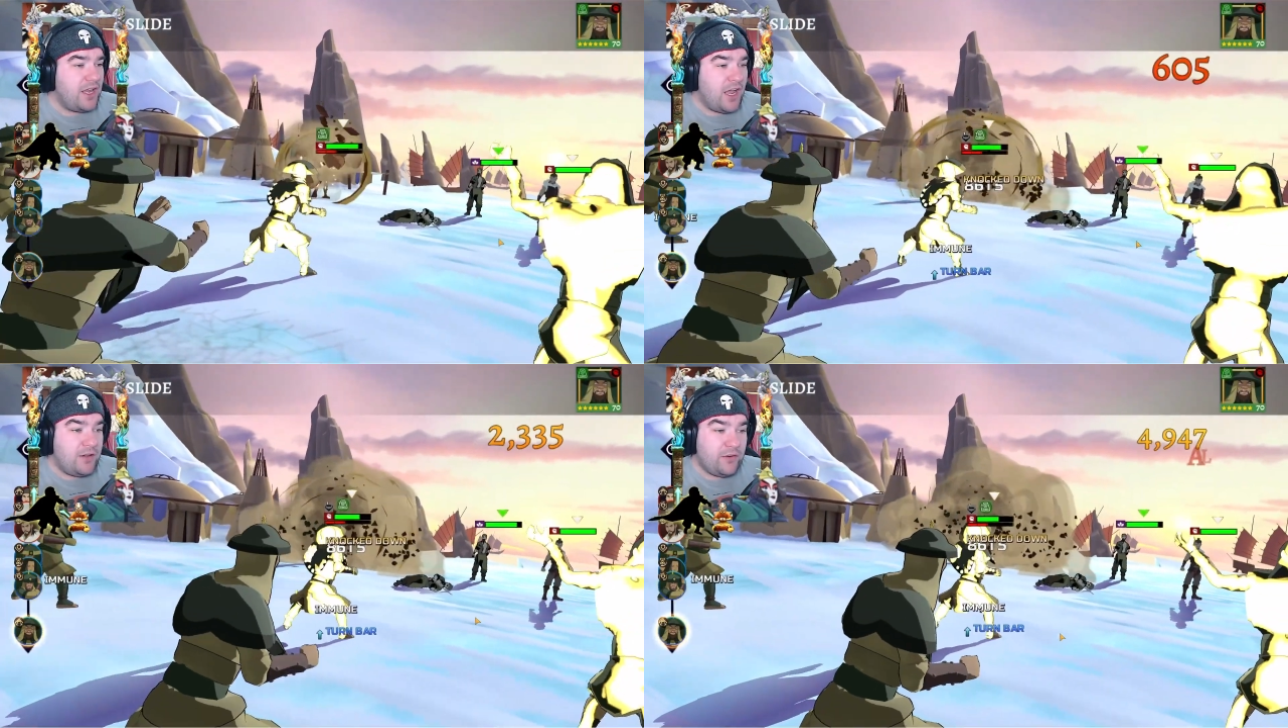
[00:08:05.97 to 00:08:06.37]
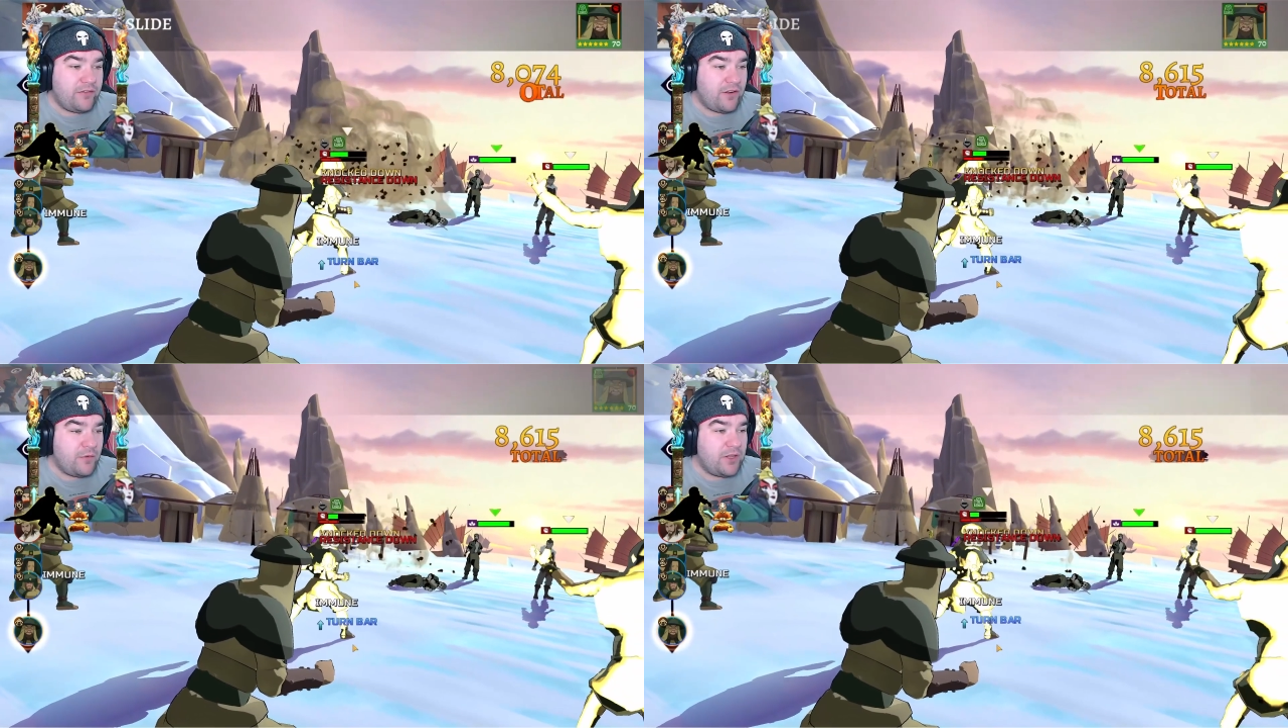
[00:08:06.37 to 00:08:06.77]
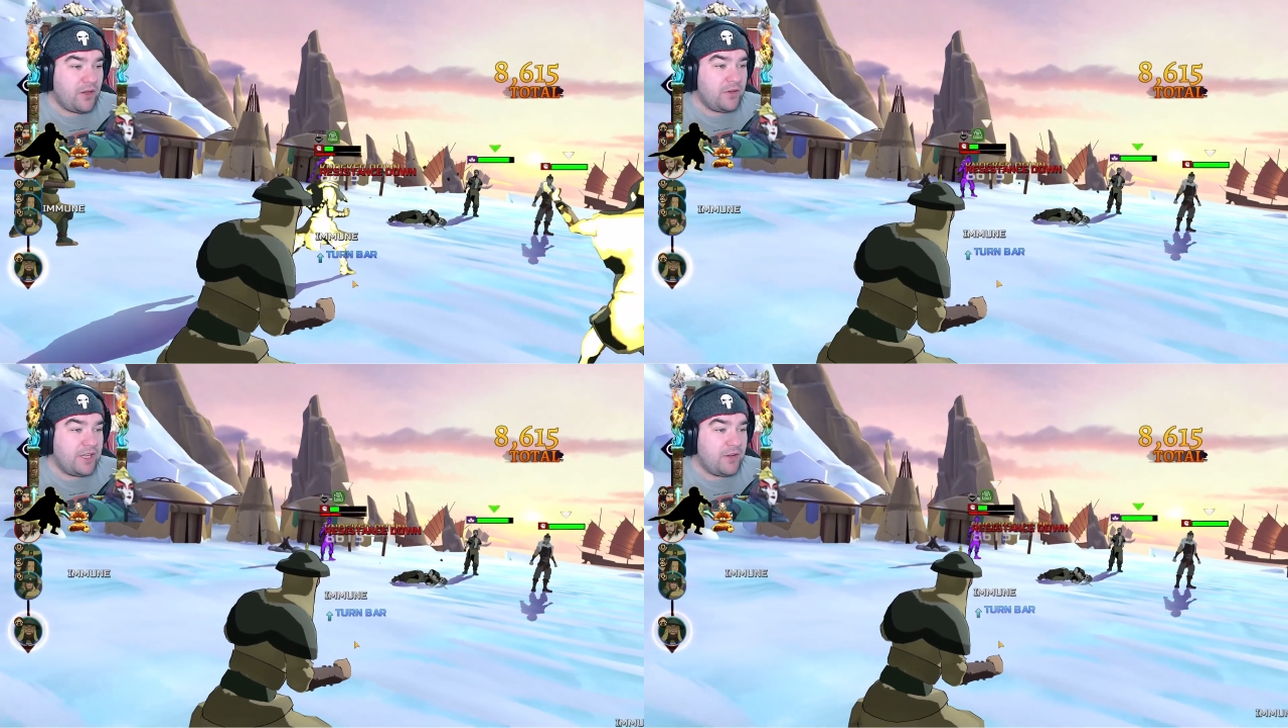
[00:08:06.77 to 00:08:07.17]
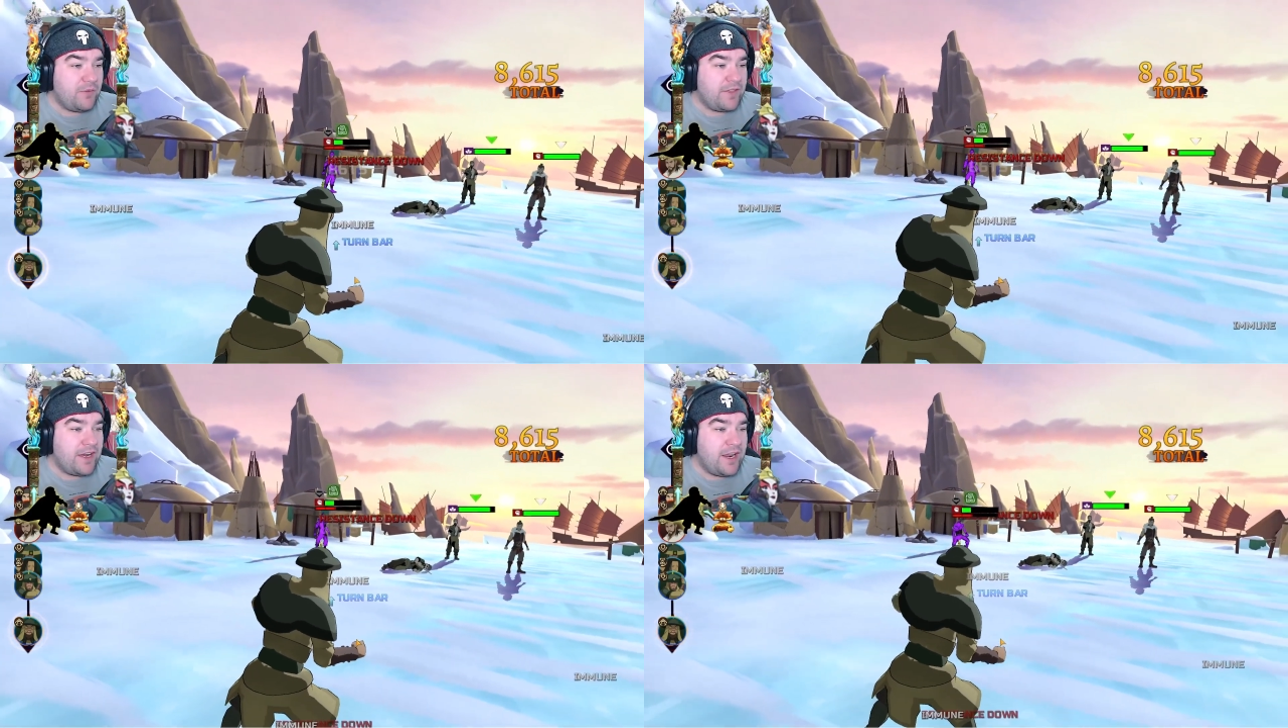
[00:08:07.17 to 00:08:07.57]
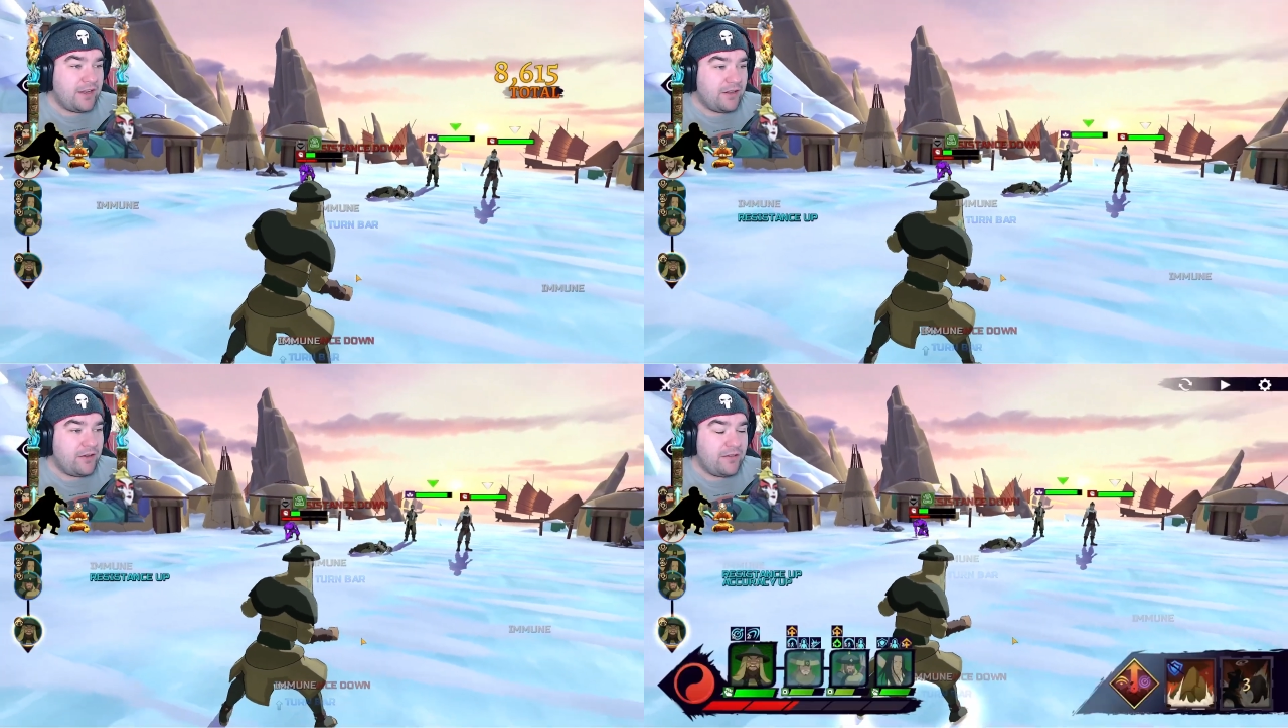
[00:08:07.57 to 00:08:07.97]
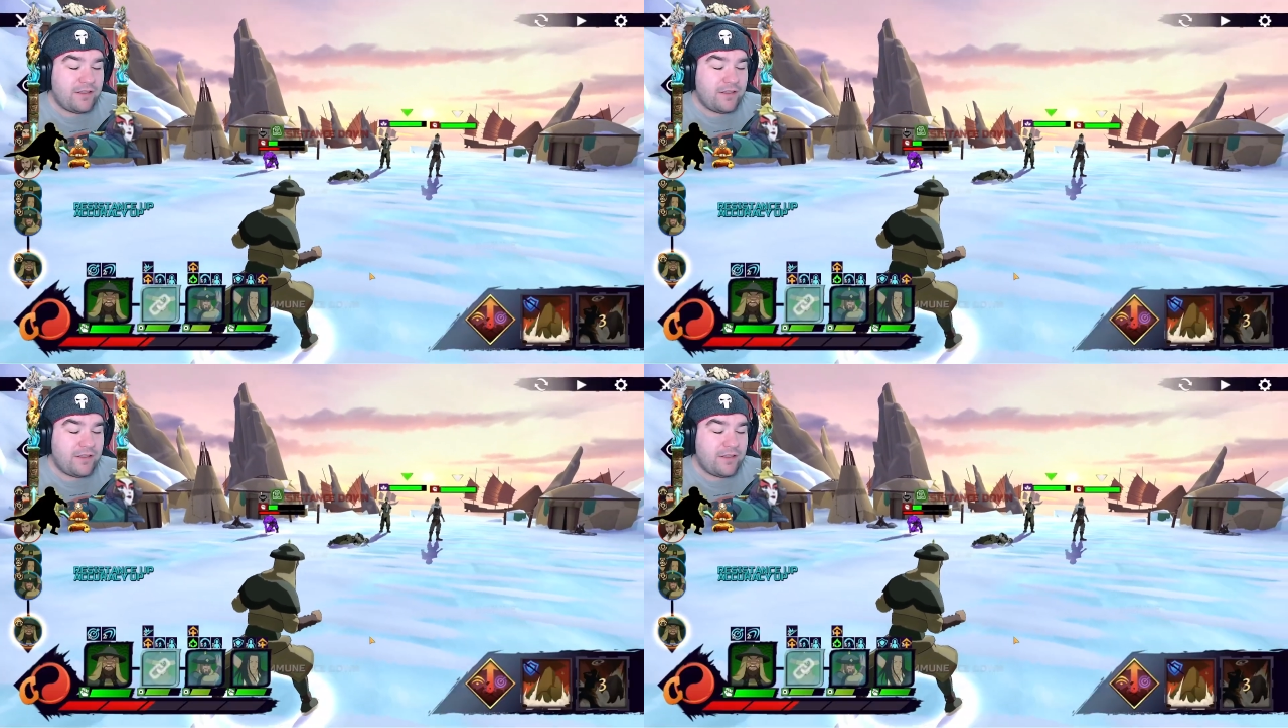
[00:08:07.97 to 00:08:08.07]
And looks like we go again with that Echo.